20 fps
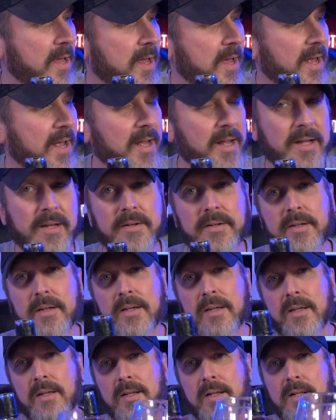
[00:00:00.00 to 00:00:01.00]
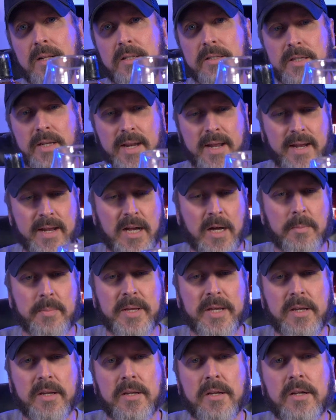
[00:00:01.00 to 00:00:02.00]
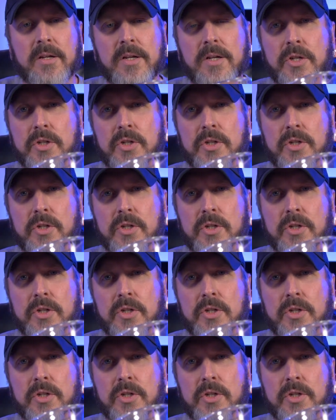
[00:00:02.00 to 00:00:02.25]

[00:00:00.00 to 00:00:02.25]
And today I'll be